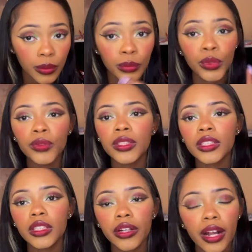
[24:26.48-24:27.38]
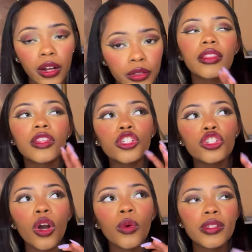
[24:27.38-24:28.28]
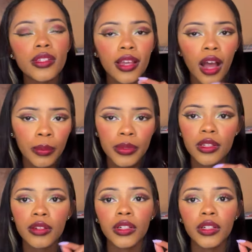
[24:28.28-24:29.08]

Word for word: moved into their house. This show is the opposite of